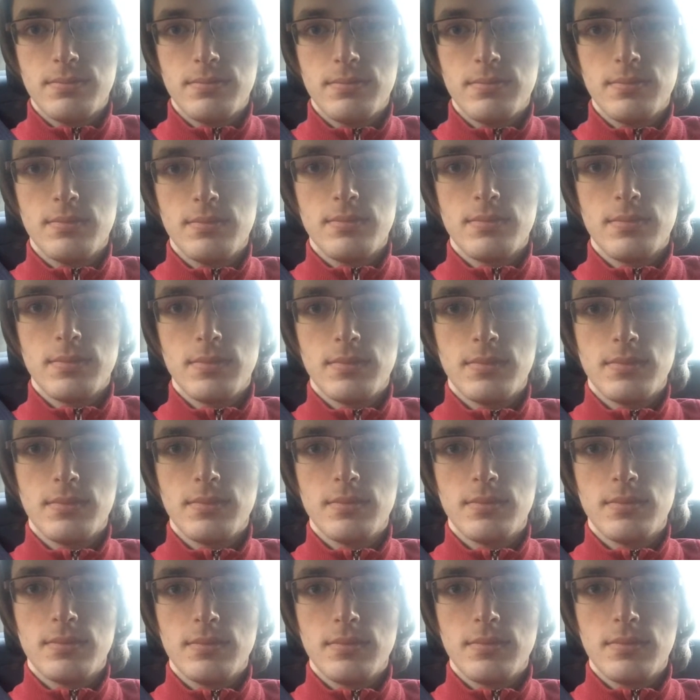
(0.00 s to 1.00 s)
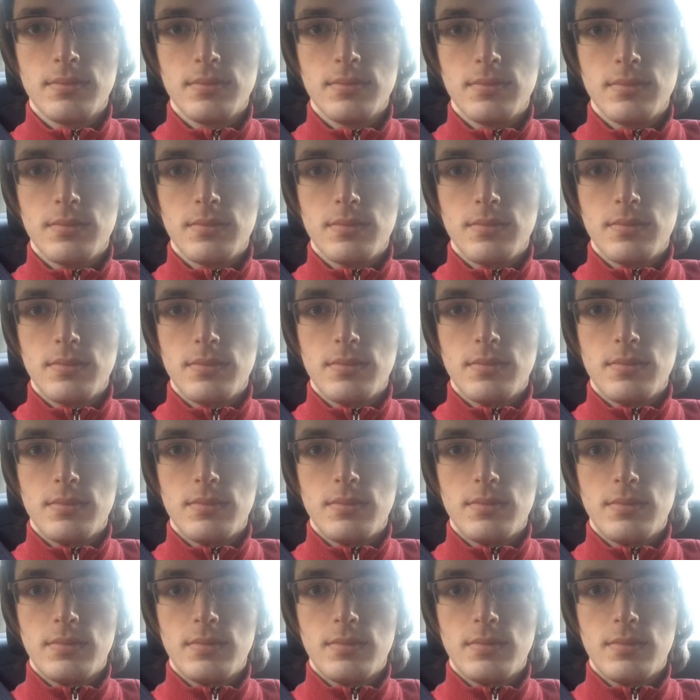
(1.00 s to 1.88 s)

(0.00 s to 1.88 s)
[no speech]